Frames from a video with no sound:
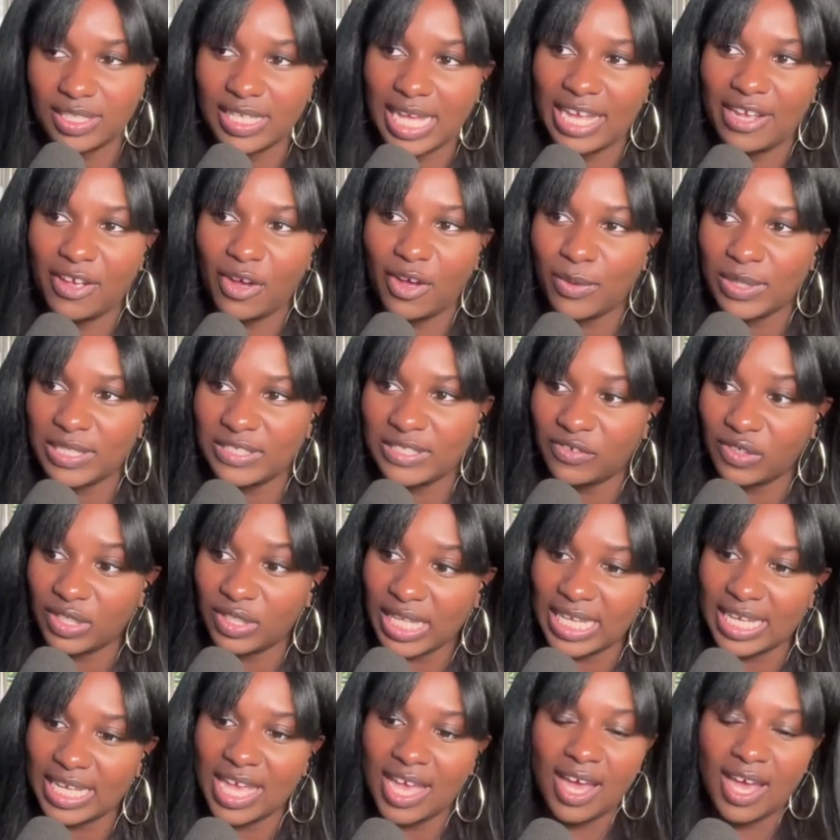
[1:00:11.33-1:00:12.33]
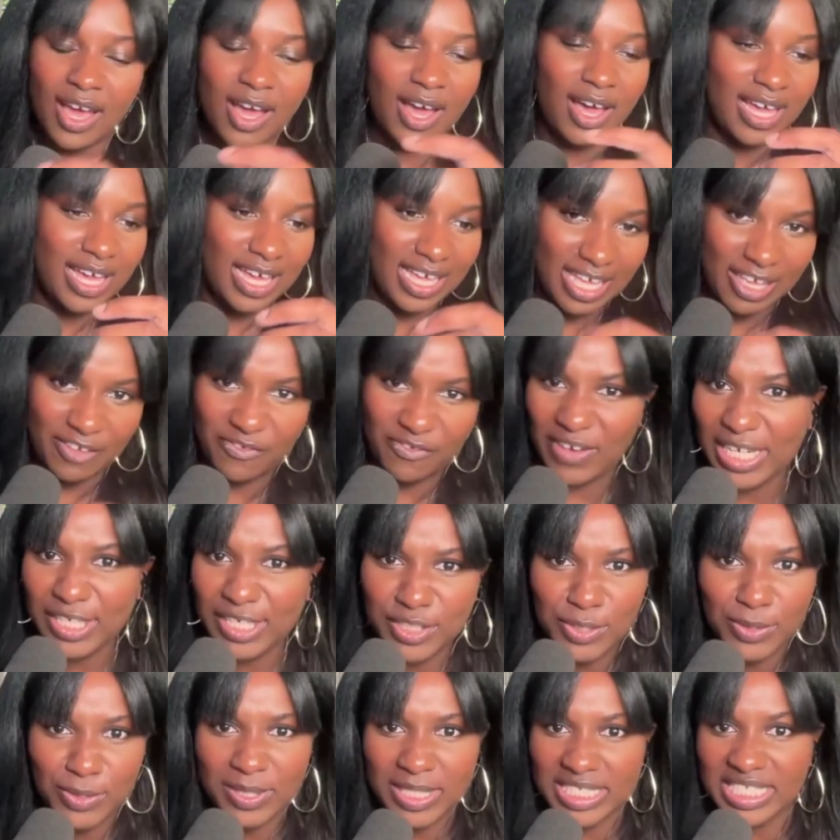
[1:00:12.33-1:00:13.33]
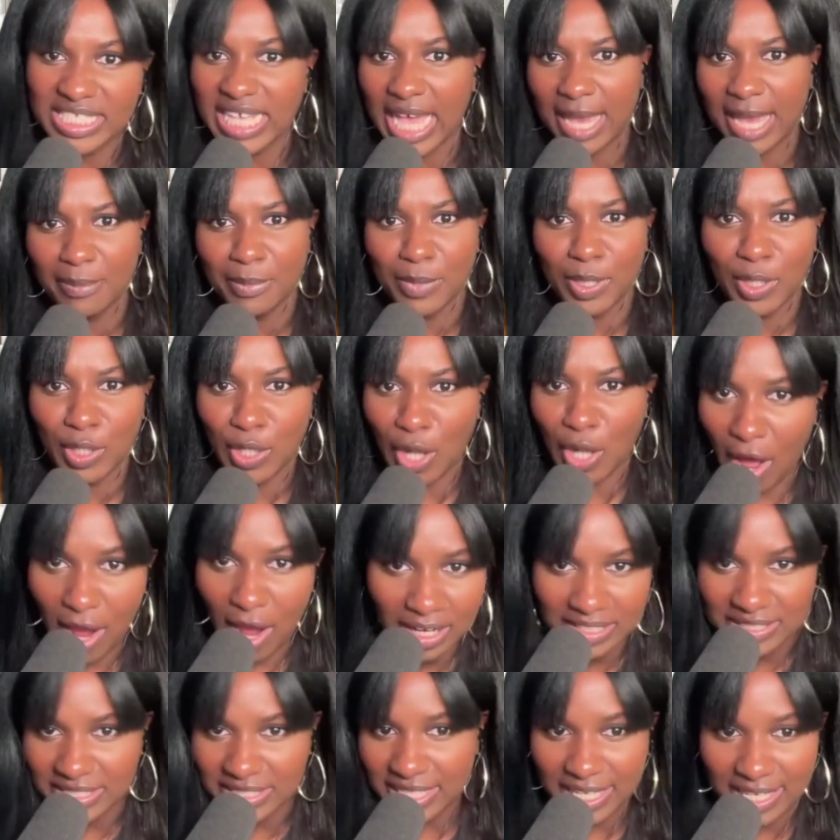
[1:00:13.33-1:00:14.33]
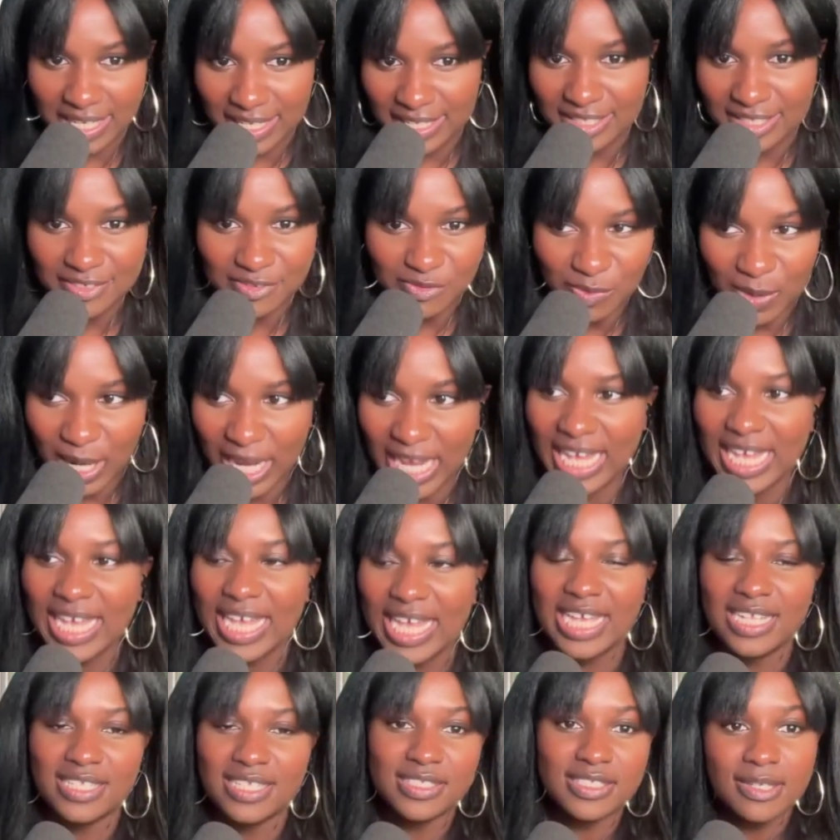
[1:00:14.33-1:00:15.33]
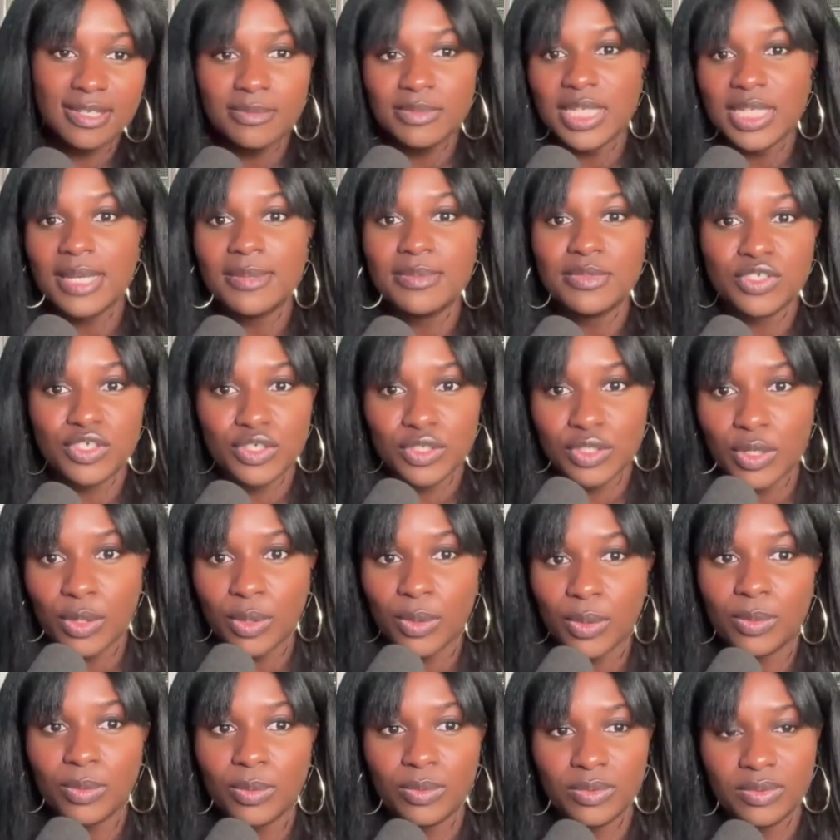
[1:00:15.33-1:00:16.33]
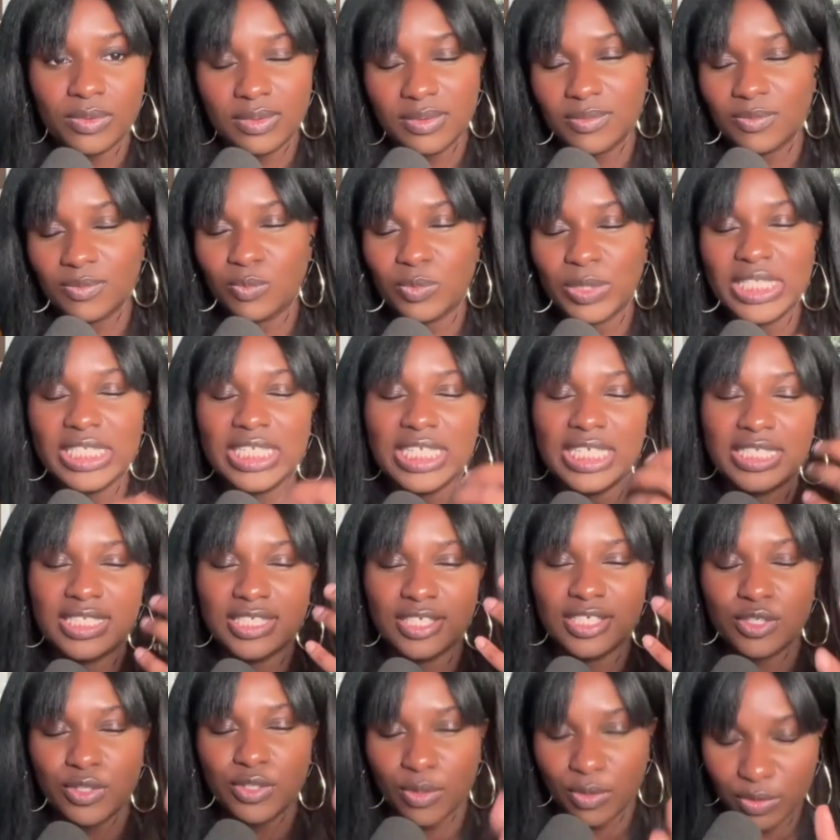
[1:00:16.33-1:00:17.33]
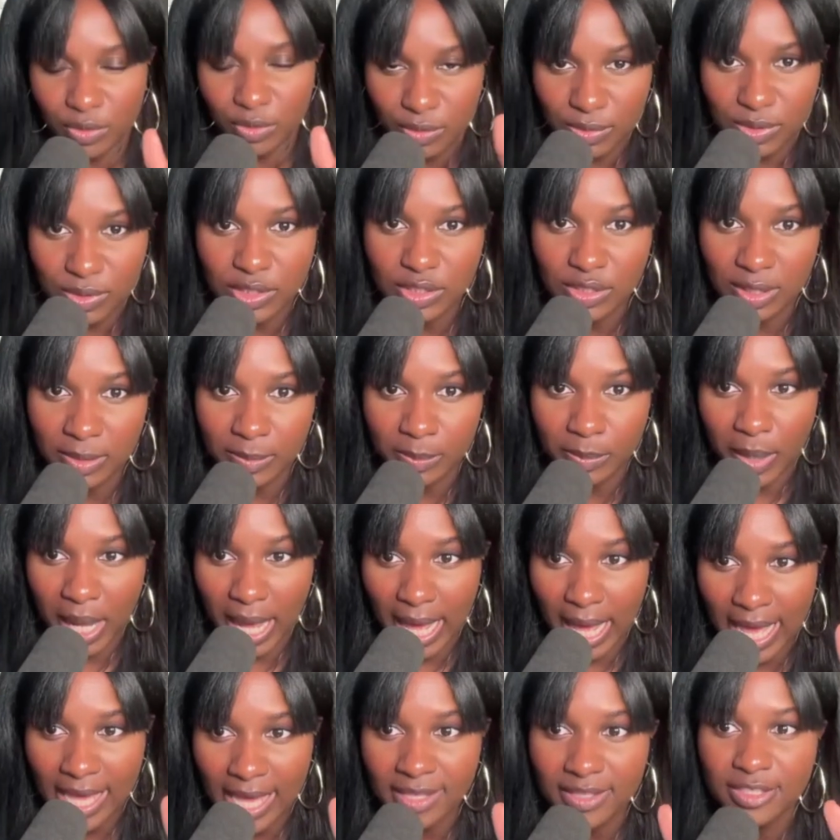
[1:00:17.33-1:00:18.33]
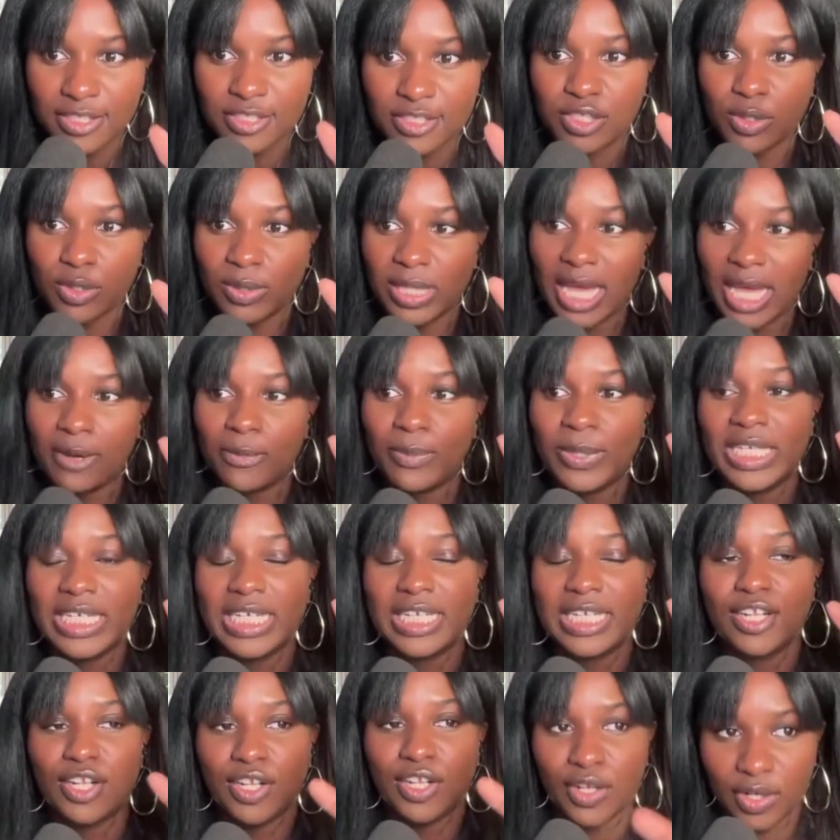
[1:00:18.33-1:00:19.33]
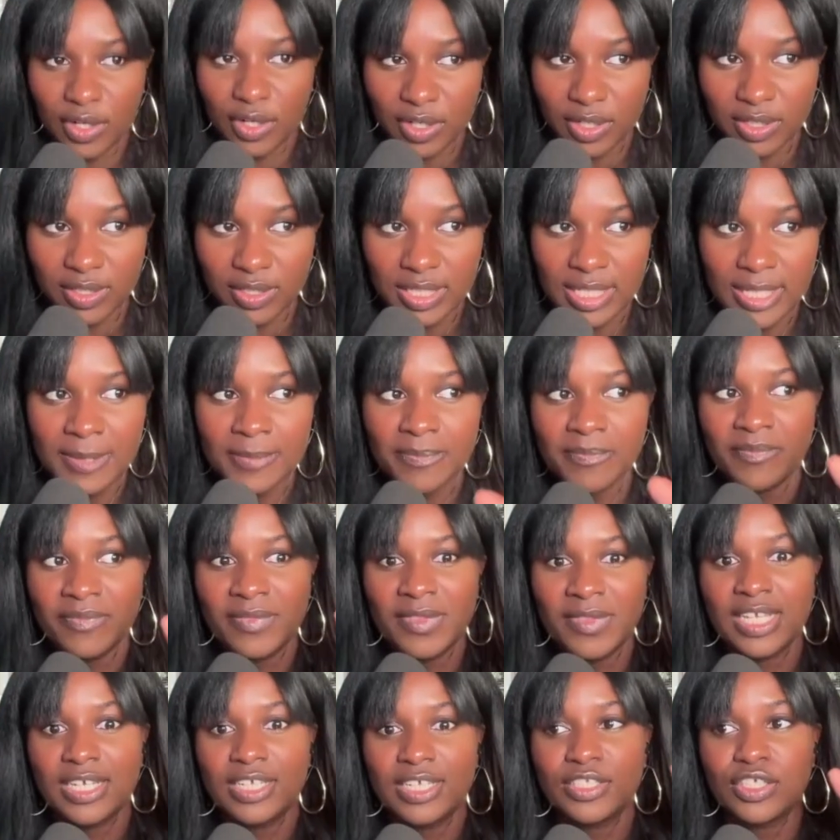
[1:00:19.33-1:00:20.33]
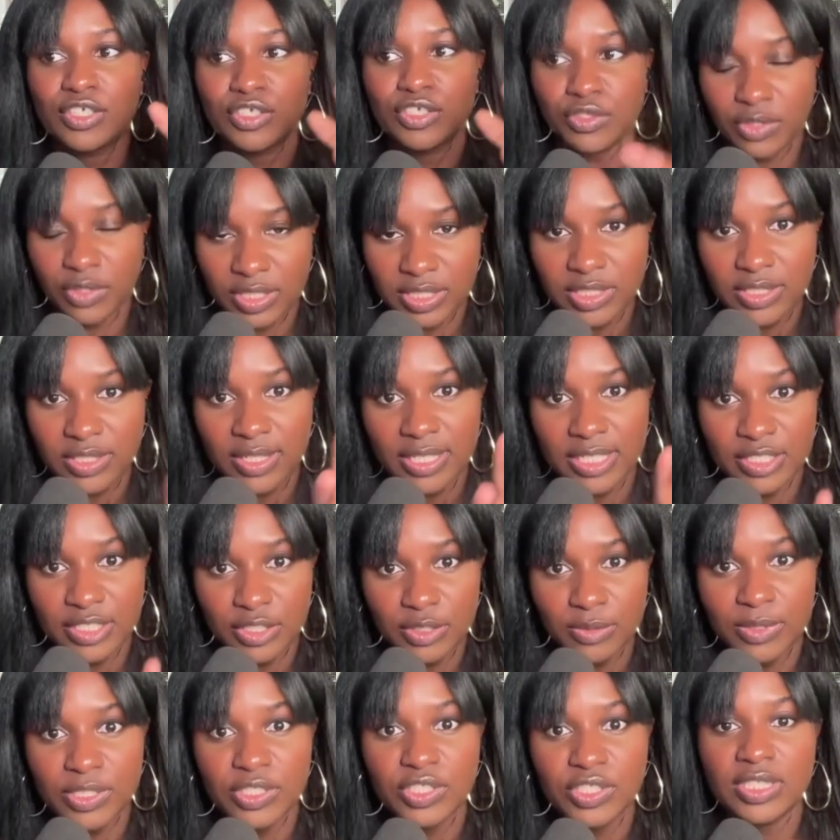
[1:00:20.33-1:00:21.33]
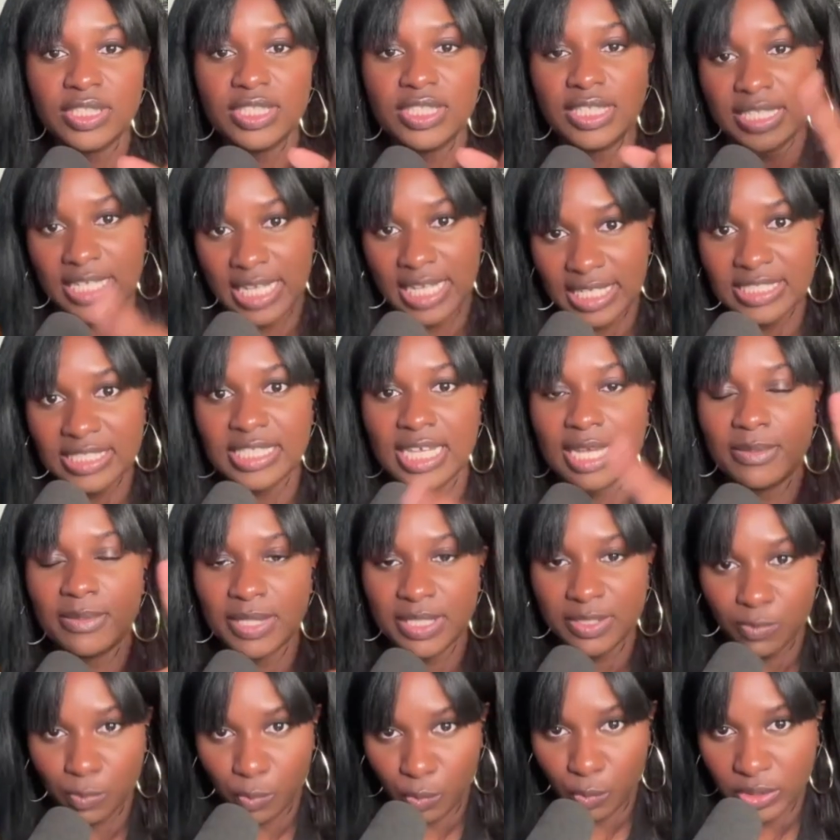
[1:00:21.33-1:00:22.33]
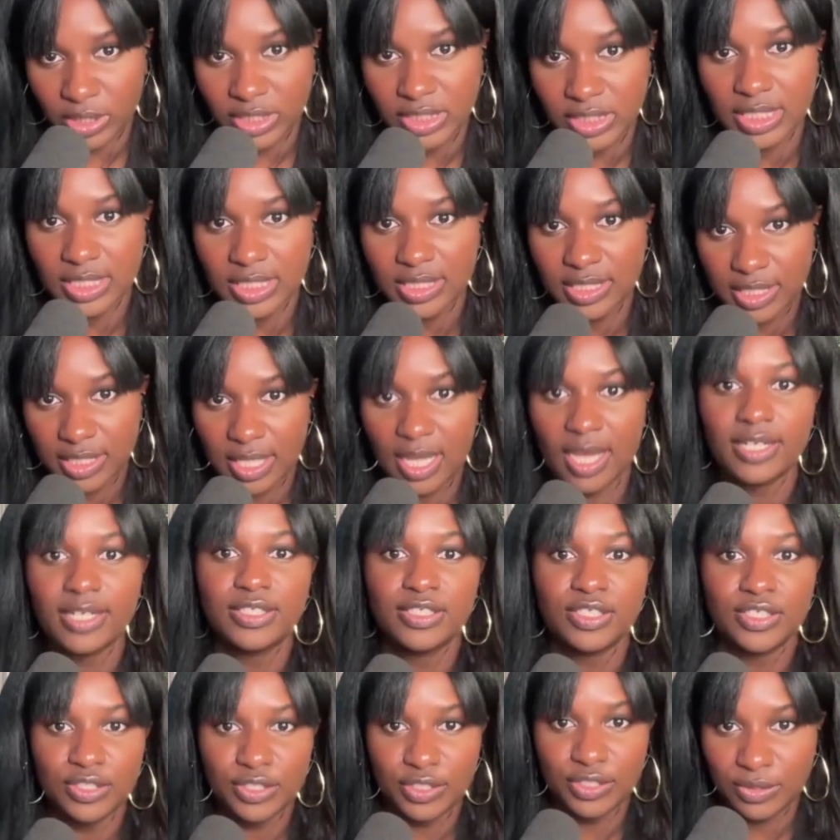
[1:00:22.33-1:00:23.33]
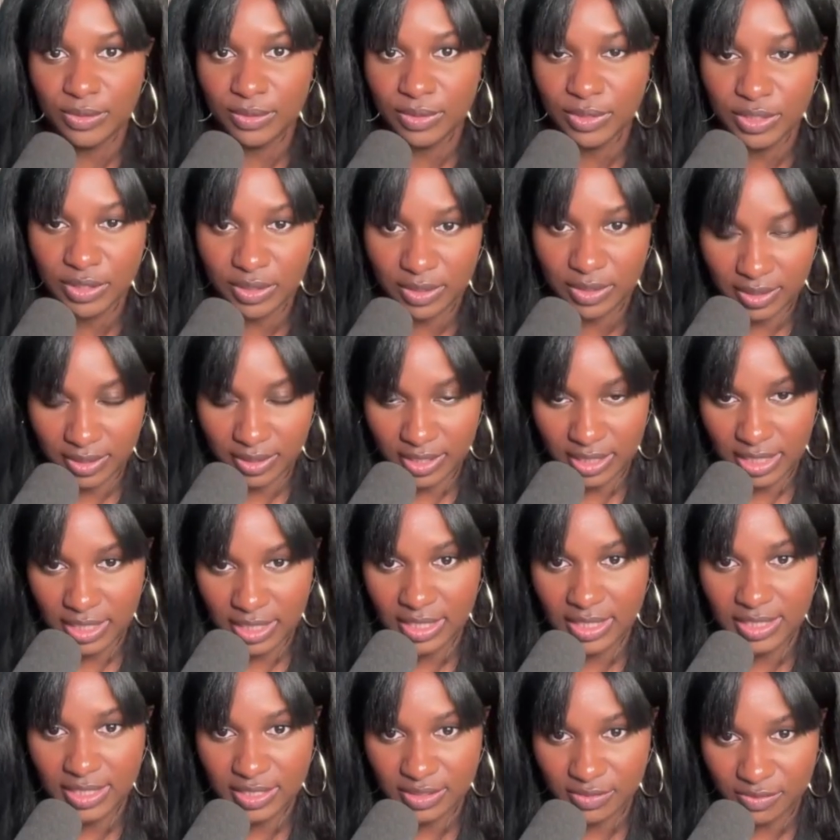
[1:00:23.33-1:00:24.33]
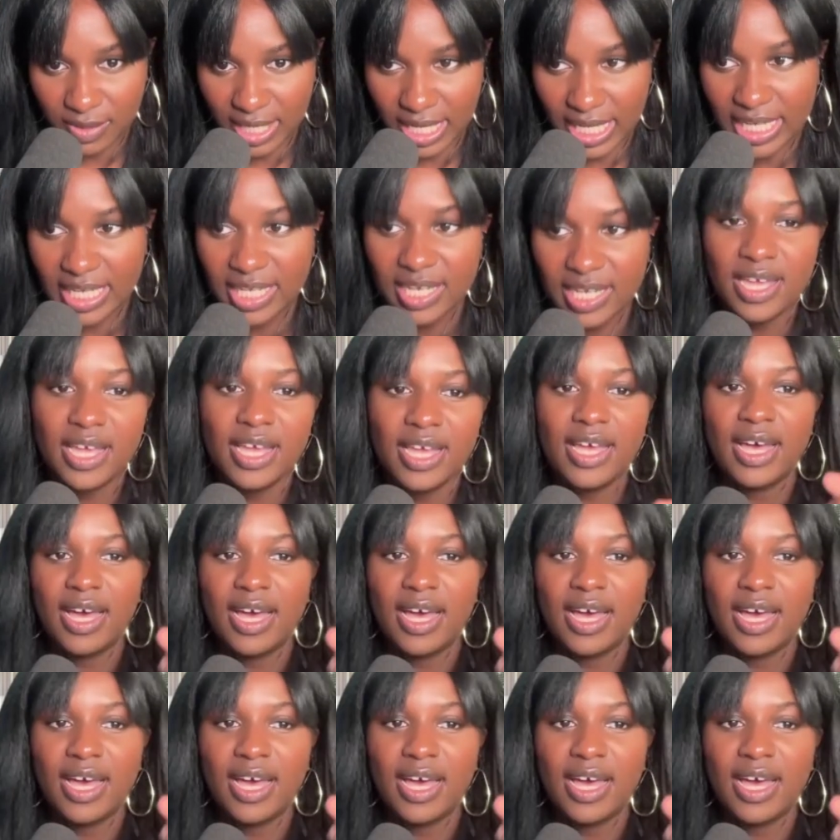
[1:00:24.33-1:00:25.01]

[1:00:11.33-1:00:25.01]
I always feel like if I do this, I'm locked in. Right. And sometimes, you know, we need to go through a certain path so that we can learn to trust our intuition the next time it warns us not to do certain things, right?